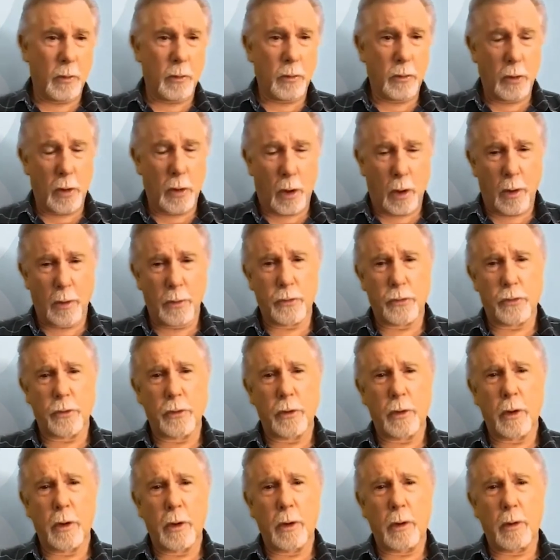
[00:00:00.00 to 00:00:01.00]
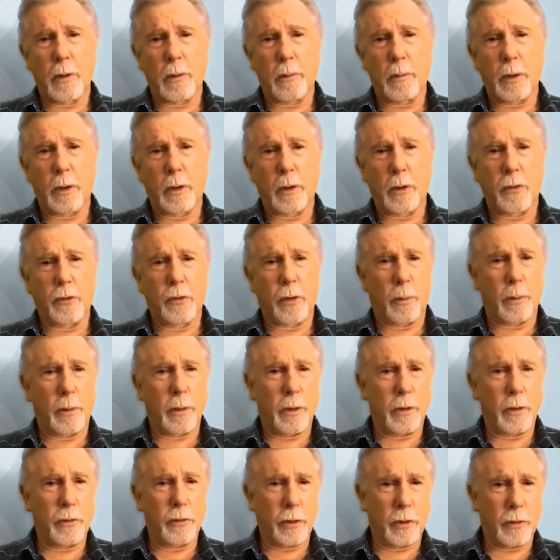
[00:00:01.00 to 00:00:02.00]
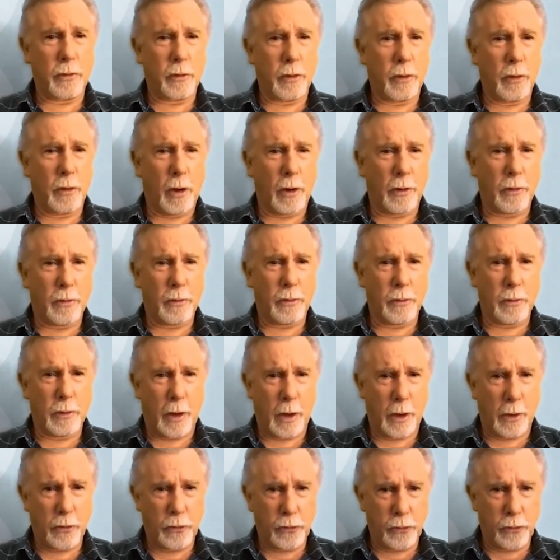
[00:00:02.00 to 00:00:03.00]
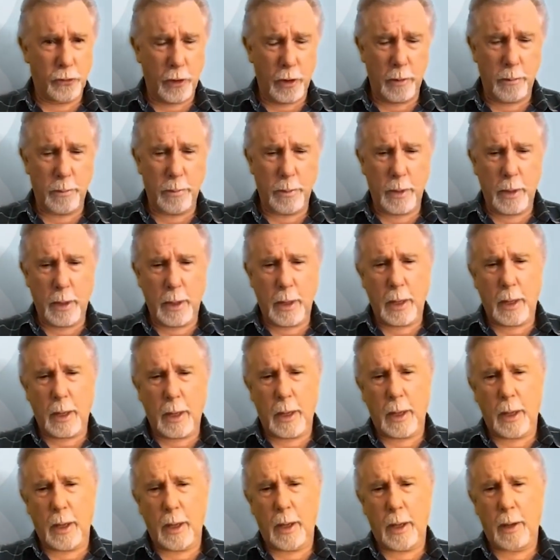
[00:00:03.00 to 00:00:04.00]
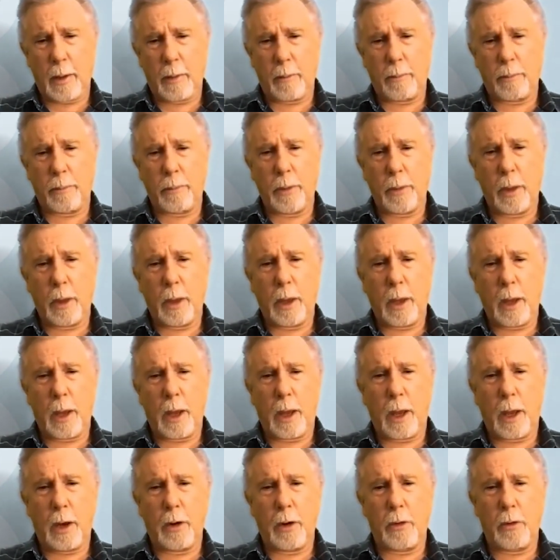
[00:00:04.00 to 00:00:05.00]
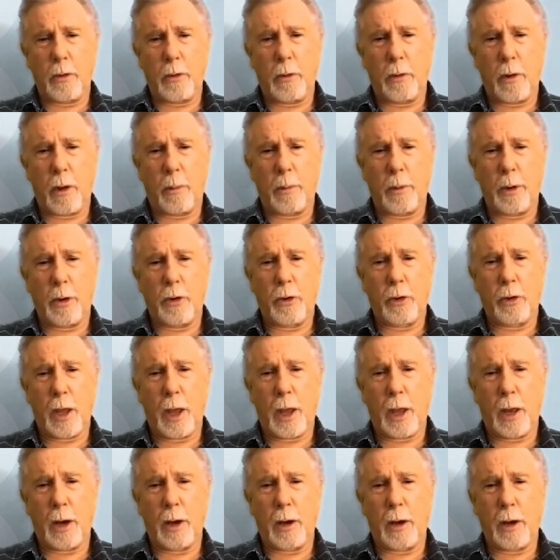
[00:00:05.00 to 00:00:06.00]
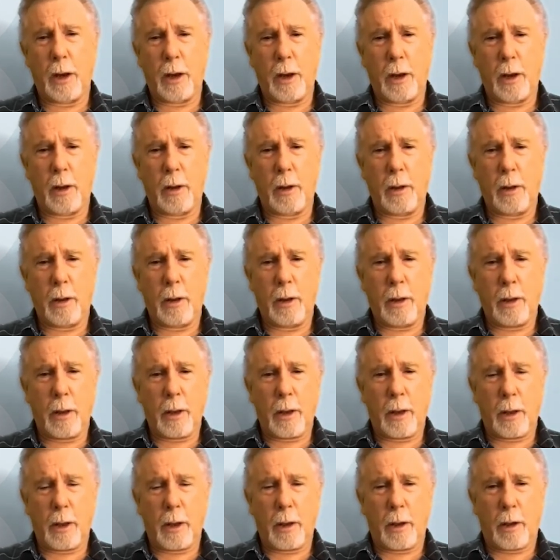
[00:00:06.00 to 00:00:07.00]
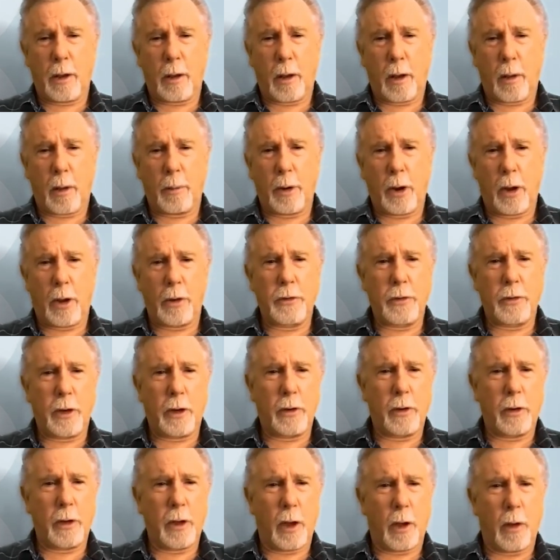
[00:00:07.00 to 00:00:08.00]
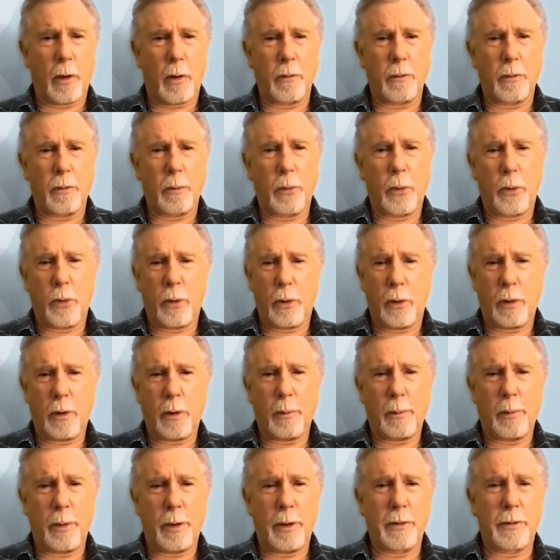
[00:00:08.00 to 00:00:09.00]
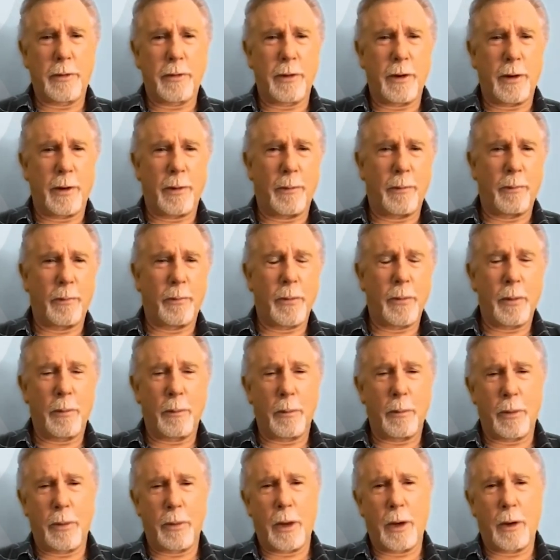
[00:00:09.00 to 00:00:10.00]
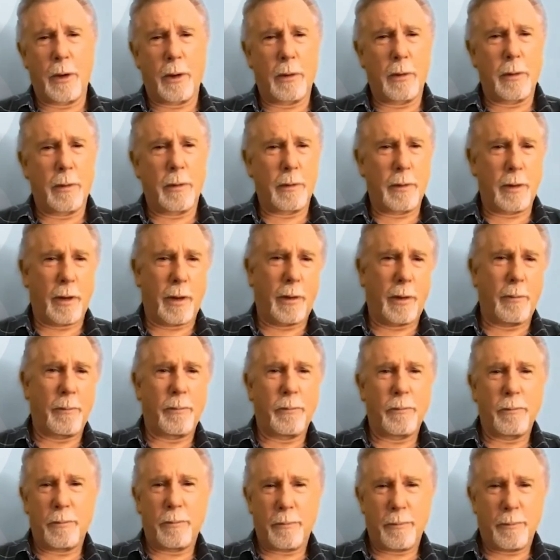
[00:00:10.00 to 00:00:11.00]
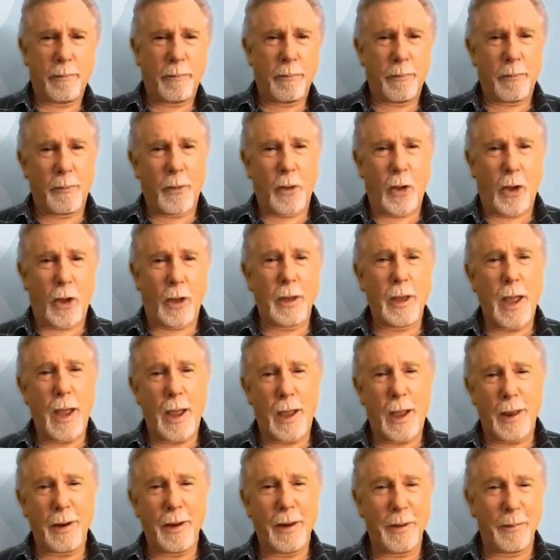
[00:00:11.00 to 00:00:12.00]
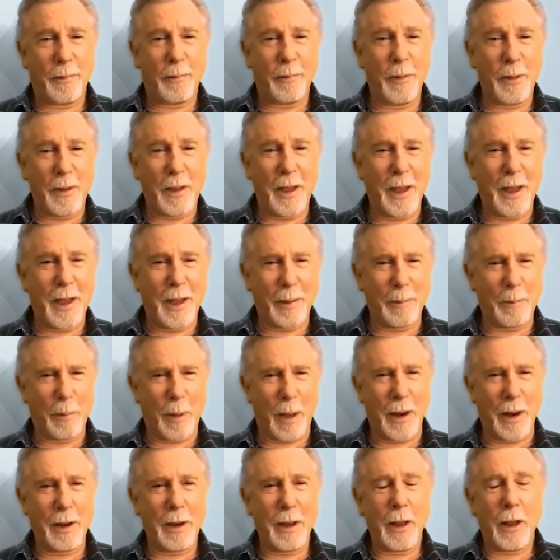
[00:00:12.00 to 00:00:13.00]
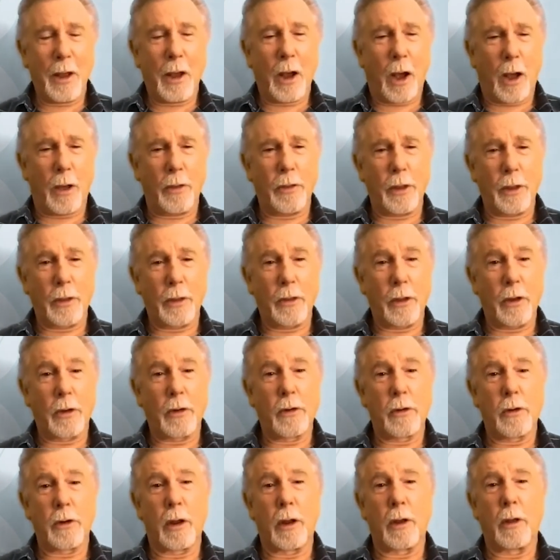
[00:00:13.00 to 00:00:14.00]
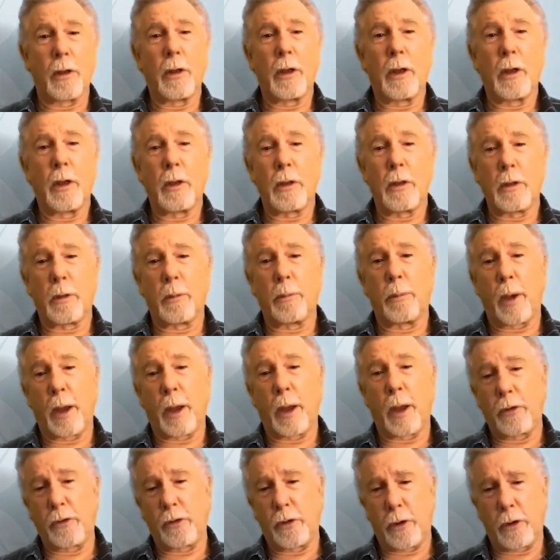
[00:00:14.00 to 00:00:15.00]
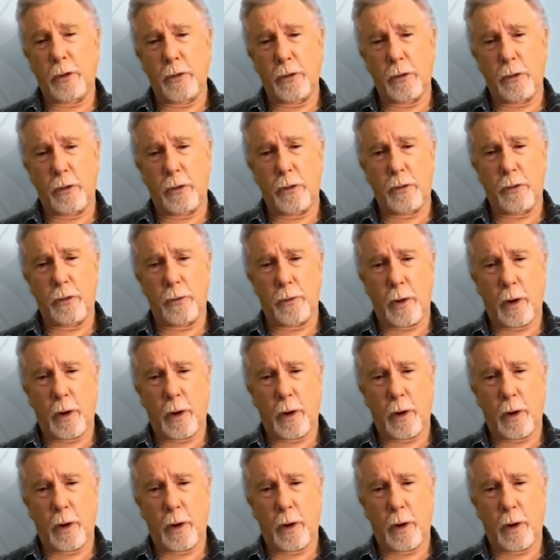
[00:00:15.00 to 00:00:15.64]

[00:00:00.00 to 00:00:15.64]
costs, because some of these things are not cheap. And I mean, you can. I tend to go overboard a little bit, but then I can. But I think that the basics, as far